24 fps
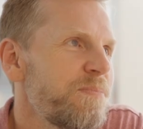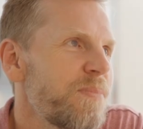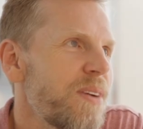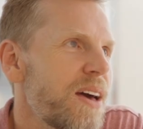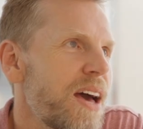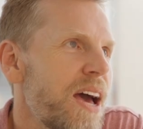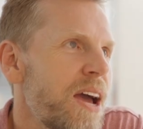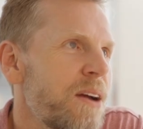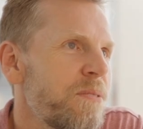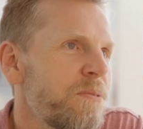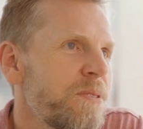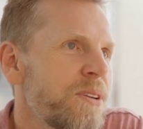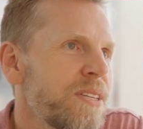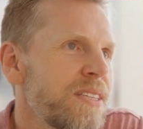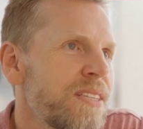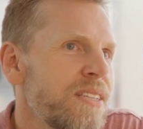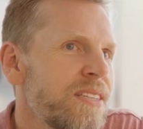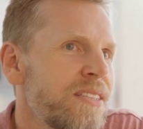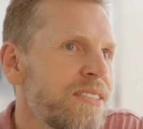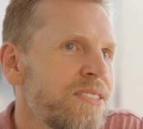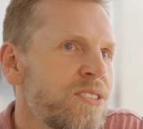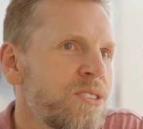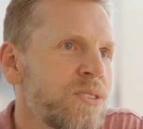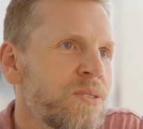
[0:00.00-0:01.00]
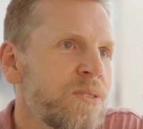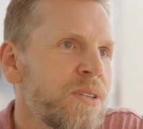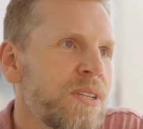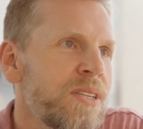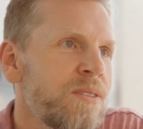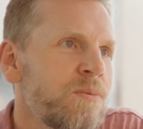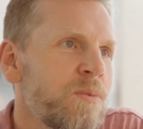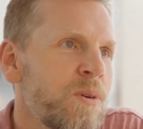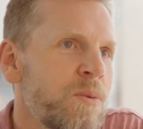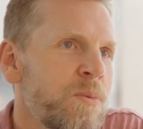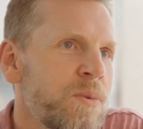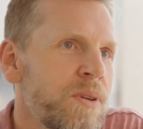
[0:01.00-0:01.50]
I really enjoyed
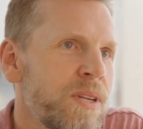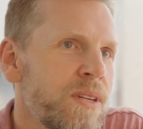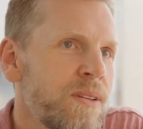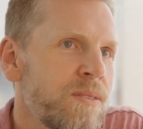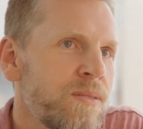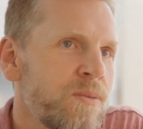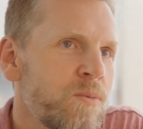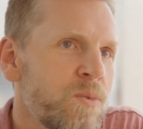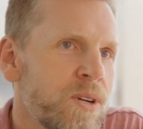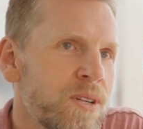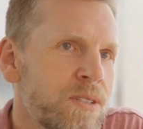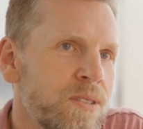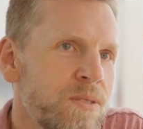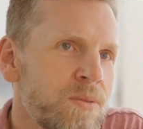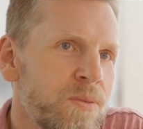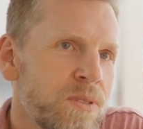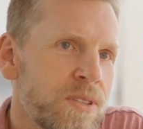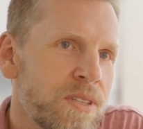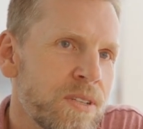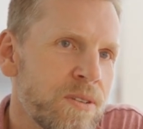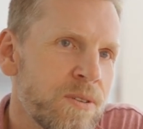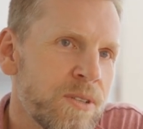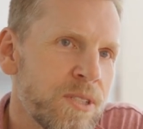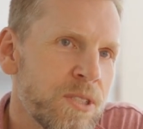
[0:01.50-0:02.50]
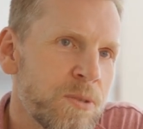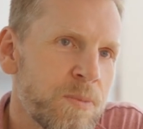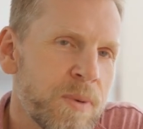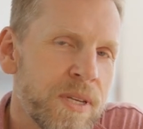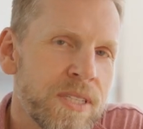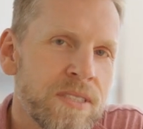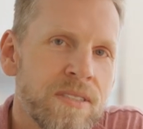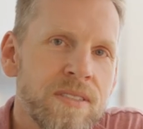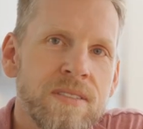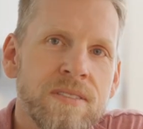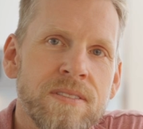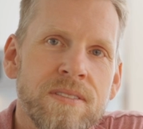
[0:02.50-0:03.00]
when we worked with the Grease
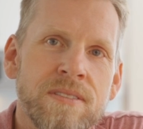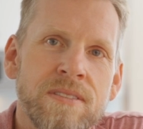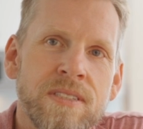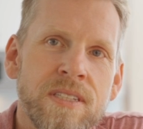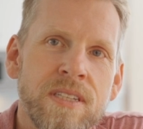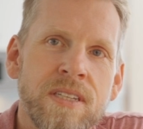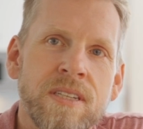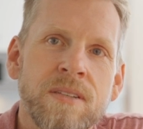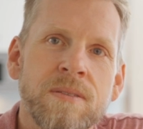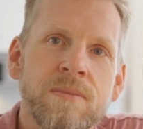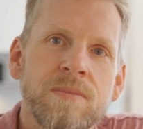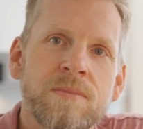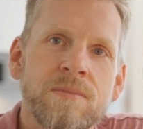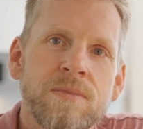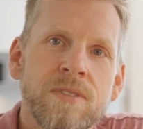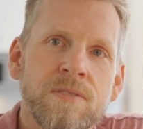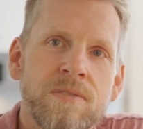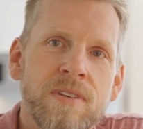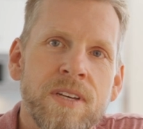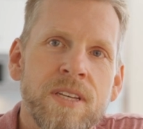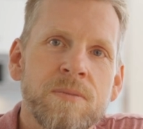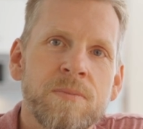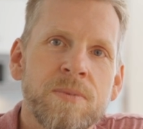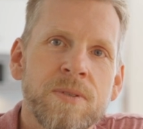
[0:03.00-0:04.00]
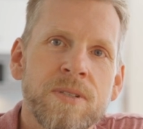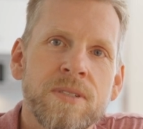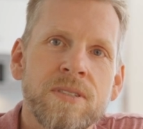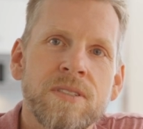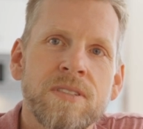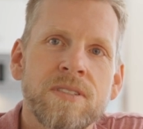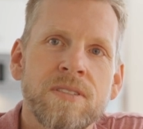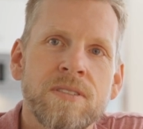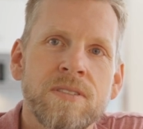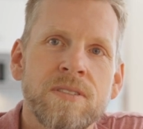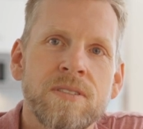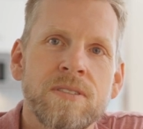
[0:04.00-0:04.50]
Pencil team
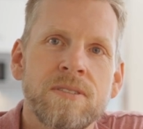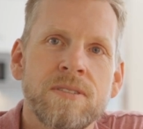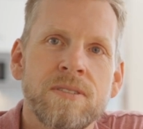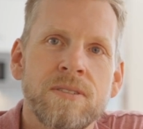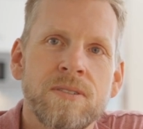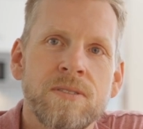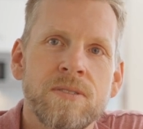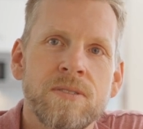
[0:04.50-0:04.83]
developers to